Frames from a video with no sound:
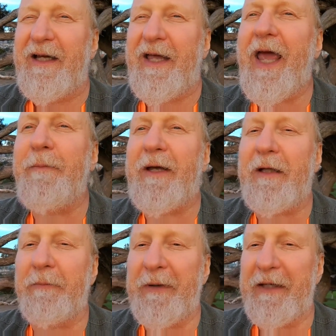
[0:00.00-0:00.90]

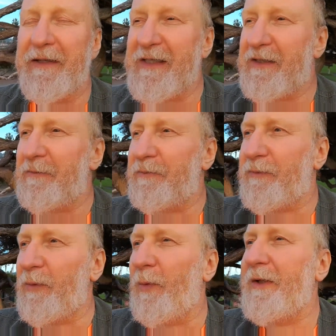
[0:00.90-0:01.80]
chemical means,
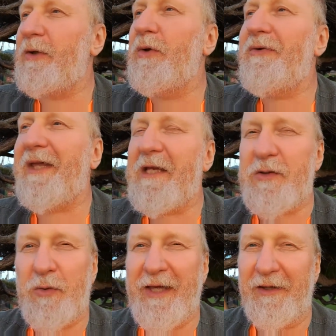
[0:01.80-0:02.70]
when you do
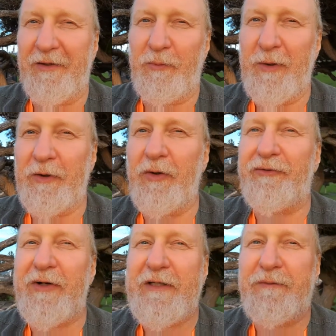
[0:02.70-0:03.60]
things together, when you are
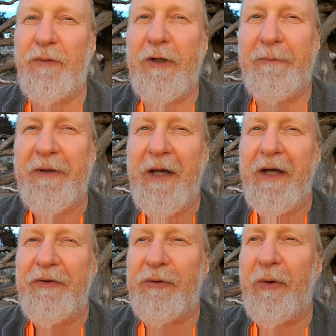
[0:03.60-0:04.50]
transformed
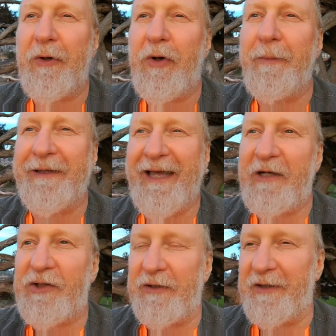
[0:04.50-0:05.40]
through common
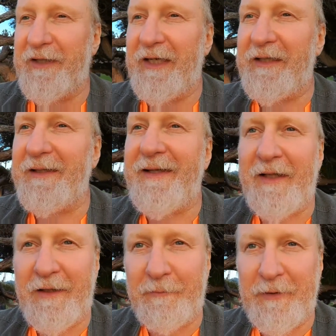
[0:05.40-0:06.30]
action, then
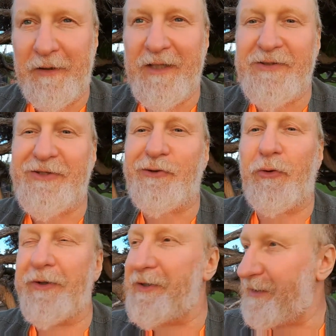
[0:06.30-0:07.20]
entanglement is the
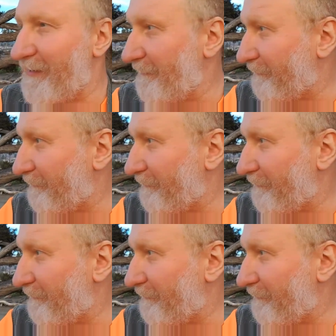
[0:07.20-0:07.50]
strongest.